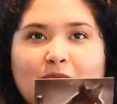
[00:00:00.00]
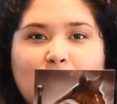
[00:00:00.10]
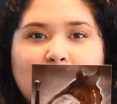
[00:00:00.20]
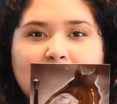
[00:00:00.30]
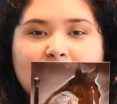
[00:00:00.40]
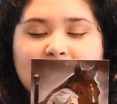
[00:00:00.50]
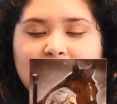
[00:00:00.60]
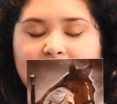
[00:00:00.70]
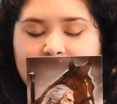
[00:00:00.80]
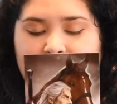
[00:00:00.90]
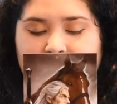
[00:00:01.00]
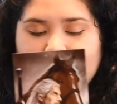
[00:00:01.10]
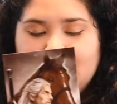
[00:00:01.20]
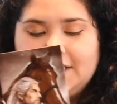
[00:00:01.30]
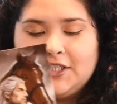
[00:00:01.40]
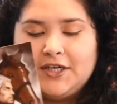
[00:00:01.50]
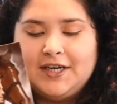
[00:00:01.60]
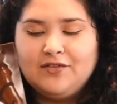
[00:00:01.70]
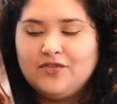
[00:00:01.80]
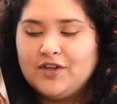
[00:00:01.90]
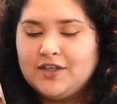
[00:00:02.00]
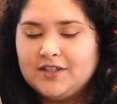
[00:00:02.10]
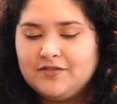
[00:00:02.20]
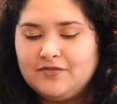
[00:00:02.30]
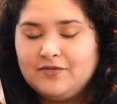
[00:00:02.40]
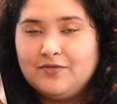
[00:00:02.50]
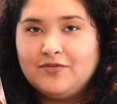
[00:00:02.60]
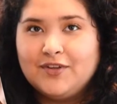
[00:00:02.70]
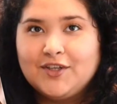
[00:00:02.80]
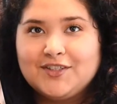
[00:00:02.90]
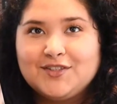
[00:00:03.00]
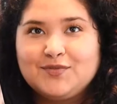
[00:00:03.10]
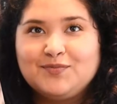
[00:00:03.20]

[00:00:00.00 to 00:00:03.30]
the Witcher series that is on Netflix.